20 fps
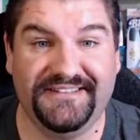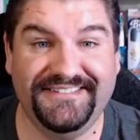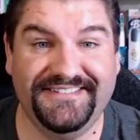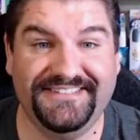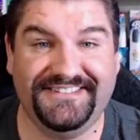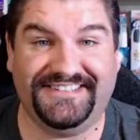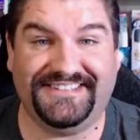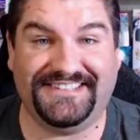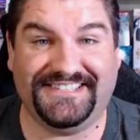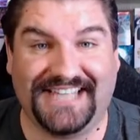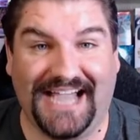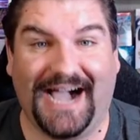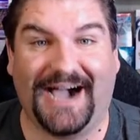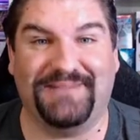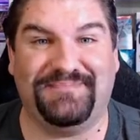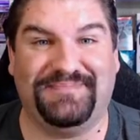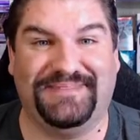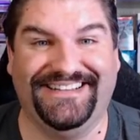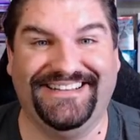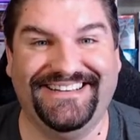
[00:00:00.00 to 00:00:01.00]

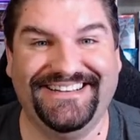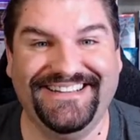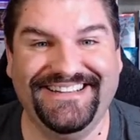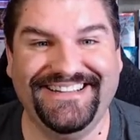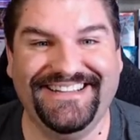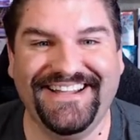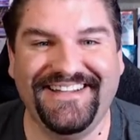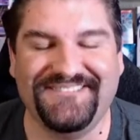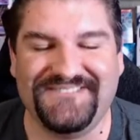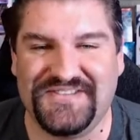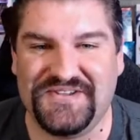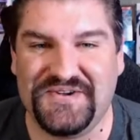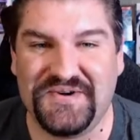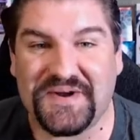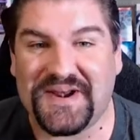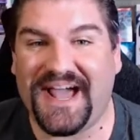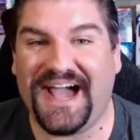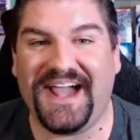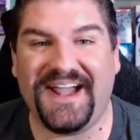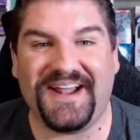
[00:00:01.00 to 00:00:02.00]
Stop it you
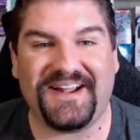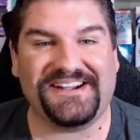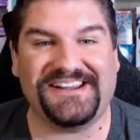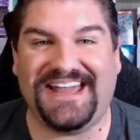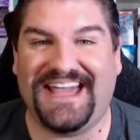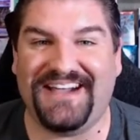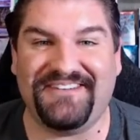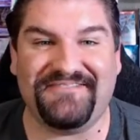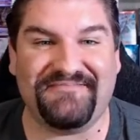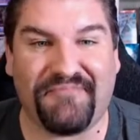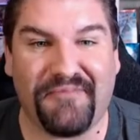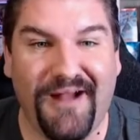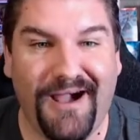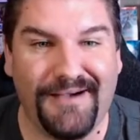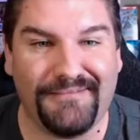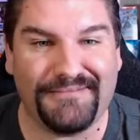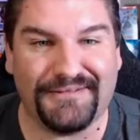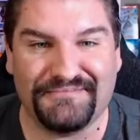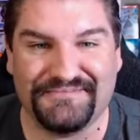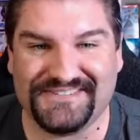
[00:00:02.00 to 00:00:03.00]
and I are going to have
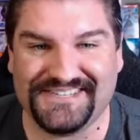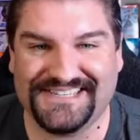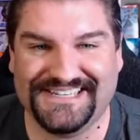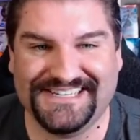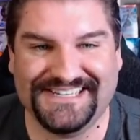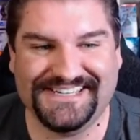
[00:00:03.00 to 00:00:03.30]
problems.